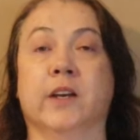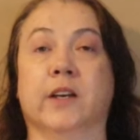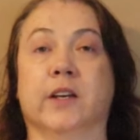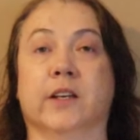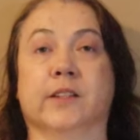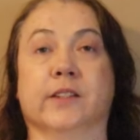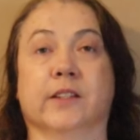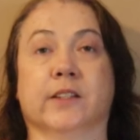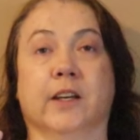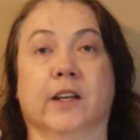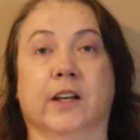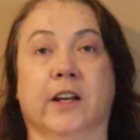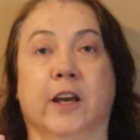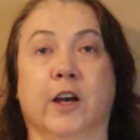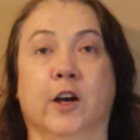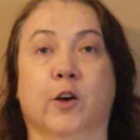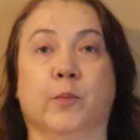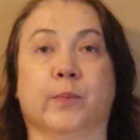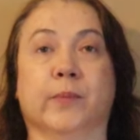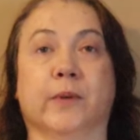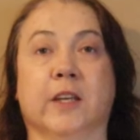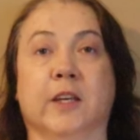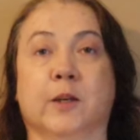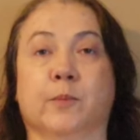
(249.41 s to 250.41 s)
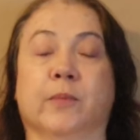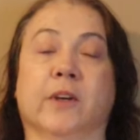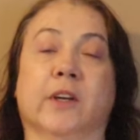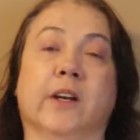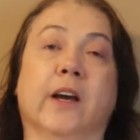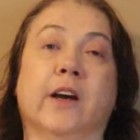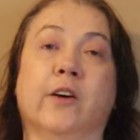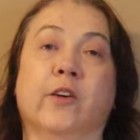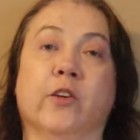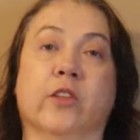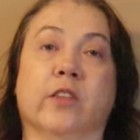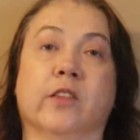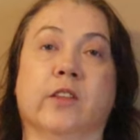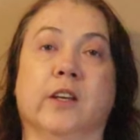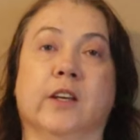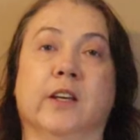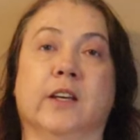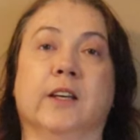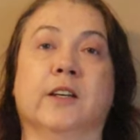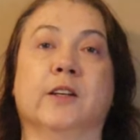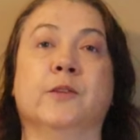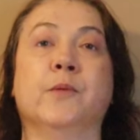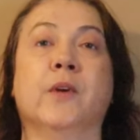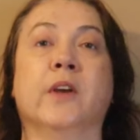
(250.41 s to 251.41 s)
It's going to help keep it
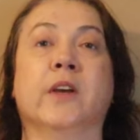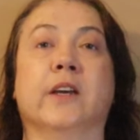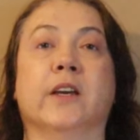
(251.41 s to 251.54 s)
healthy.